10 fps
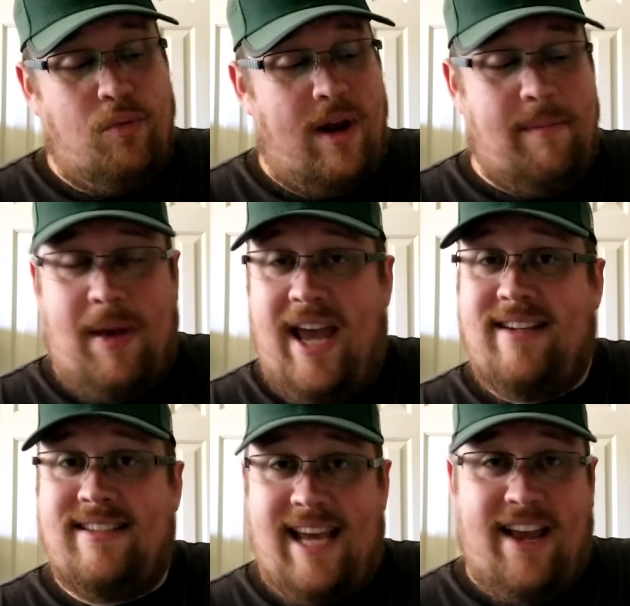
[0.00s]
Winnipeg
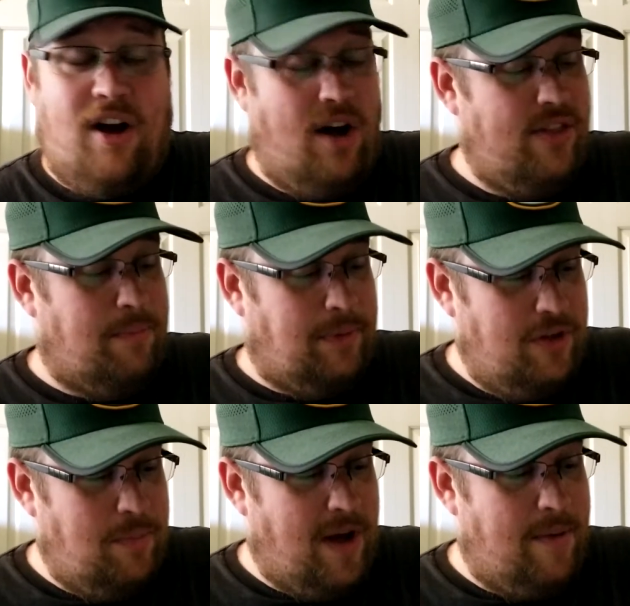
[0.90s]
to take on the
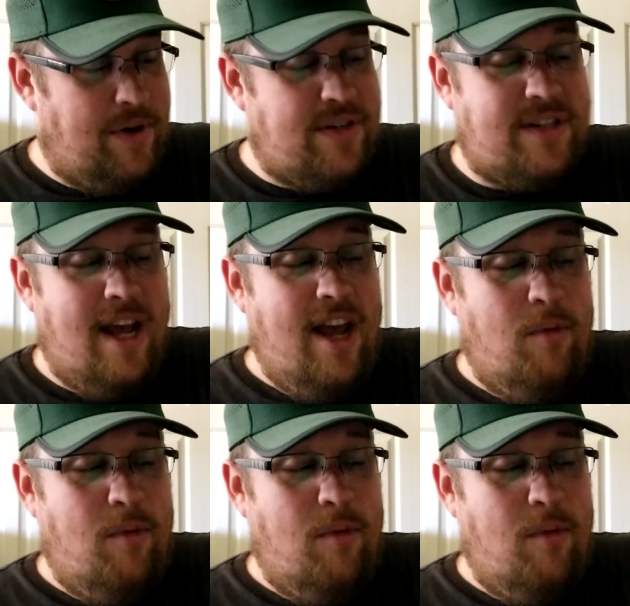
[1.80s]
Blue Bombers.